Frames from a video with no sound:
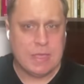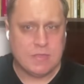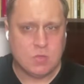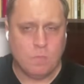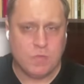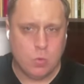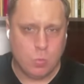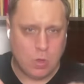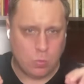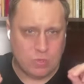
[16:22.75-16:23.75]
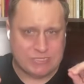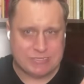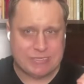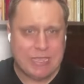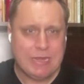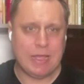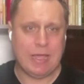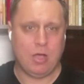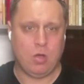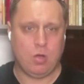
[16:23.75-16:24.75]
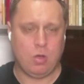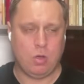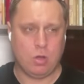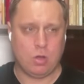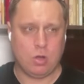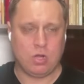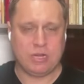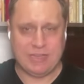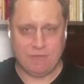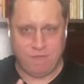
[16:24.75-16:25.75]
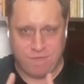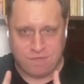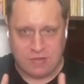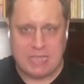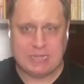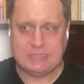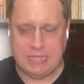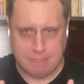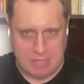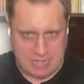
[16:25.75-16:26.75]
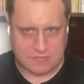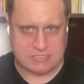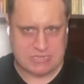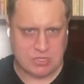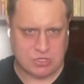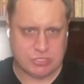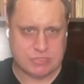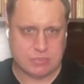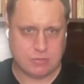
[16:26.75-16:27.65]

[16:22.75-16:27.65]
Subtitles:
So what we see now are conflicting manifestations.